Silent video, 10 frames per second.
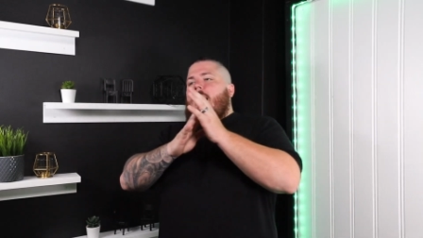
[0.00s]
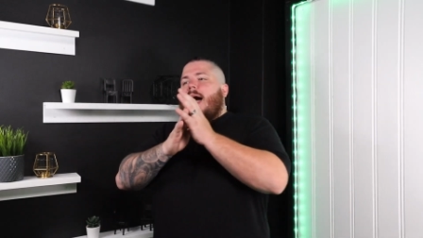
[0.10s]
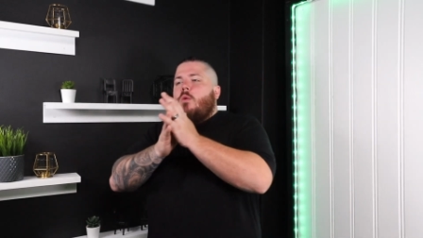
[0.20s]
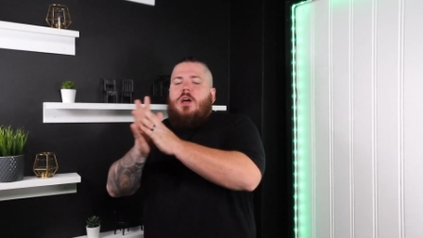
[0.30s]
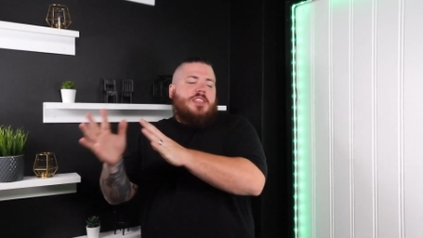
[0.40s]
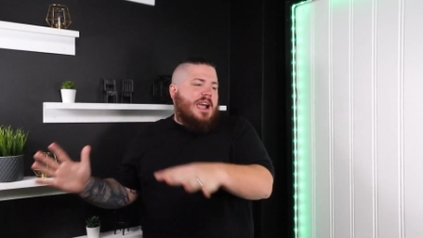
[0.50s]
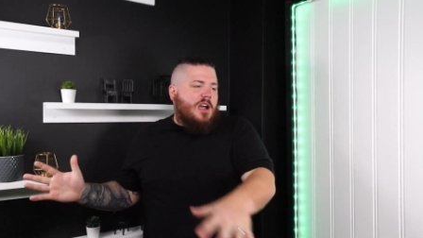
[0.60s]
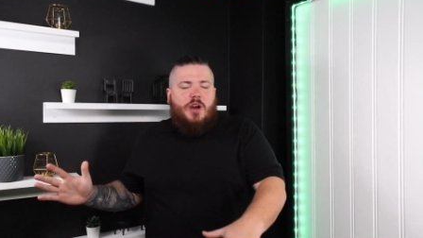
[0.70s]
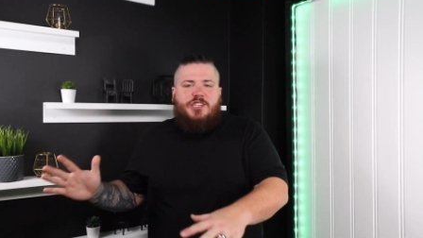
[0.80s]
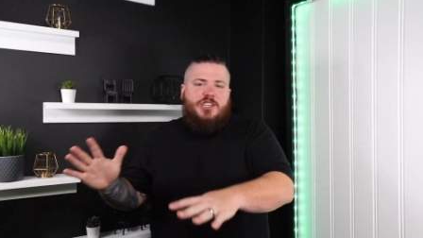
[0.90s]
I want that
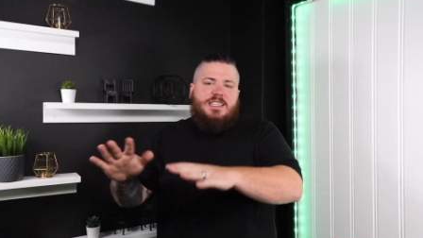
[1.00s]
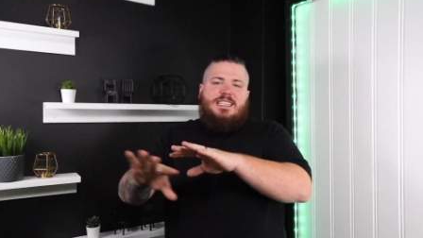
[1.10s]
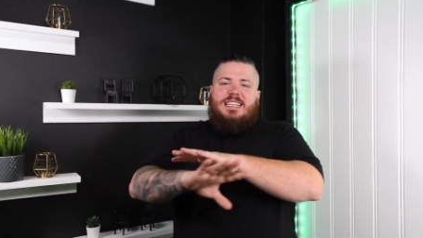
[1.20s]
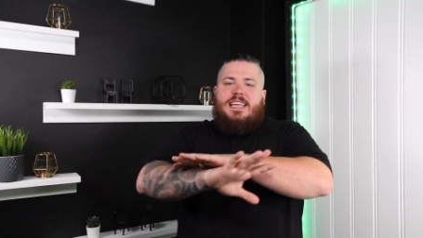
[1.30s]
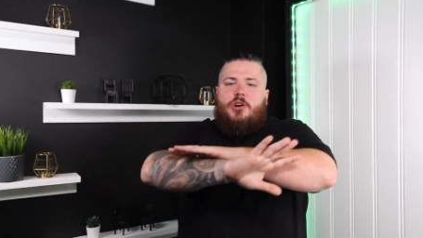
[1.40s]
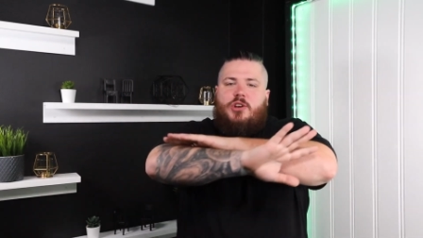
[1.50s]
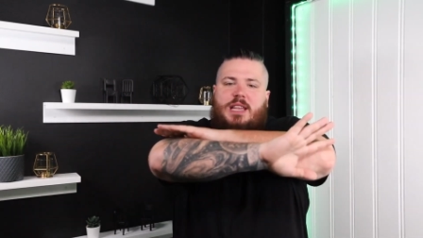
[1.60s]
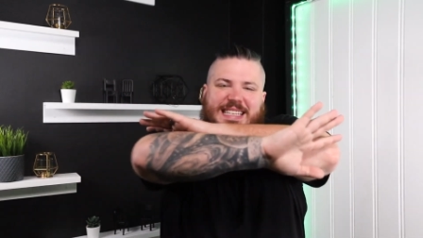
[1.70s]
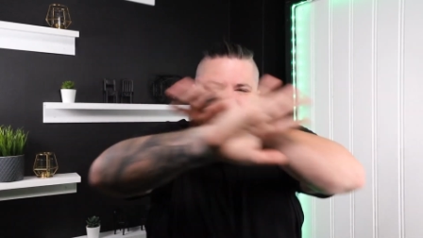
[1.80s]
question to literally